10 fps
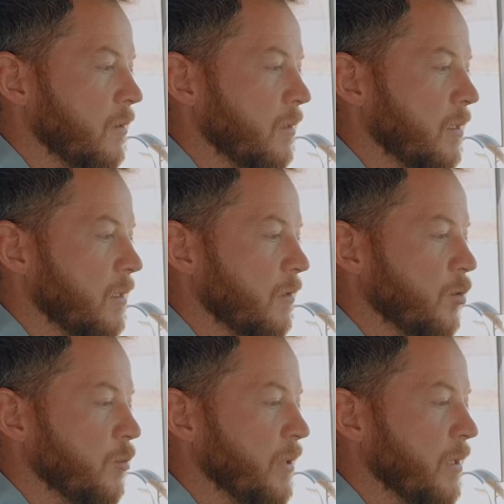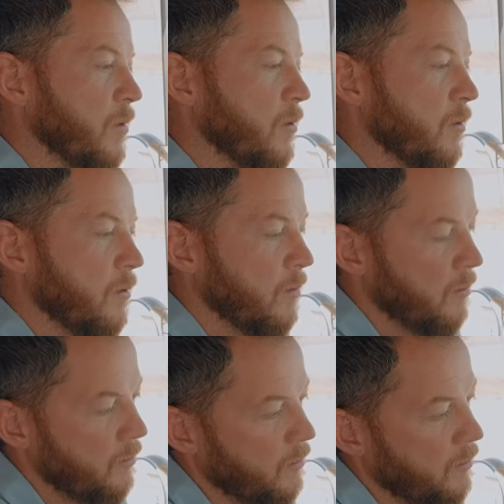Got our little pedal,
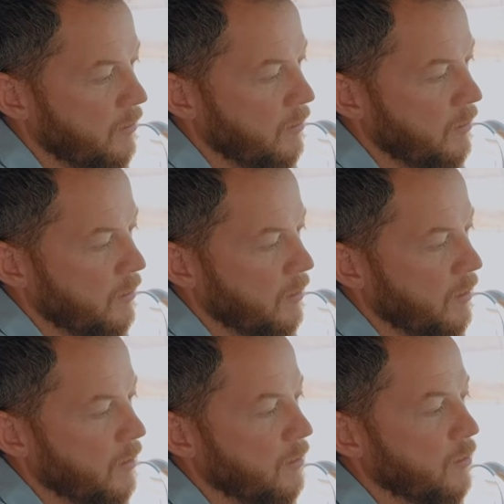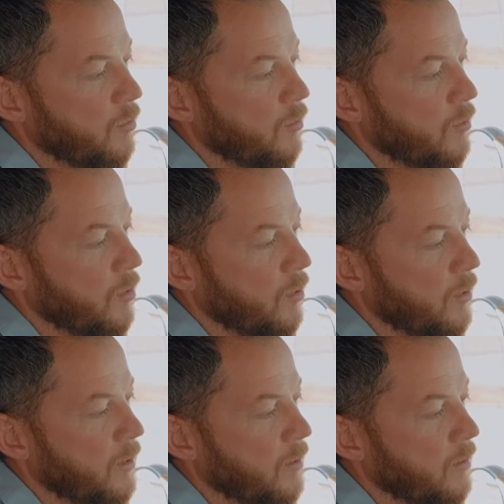got our little
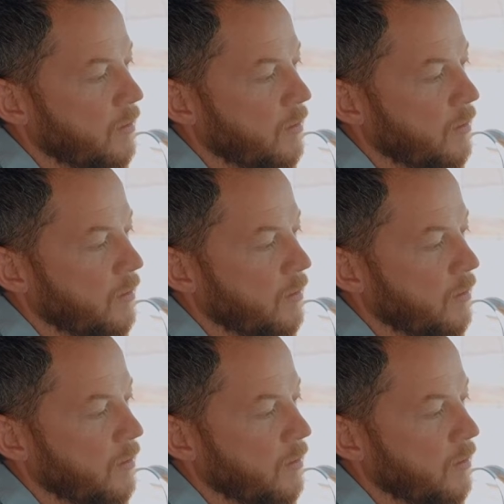roller,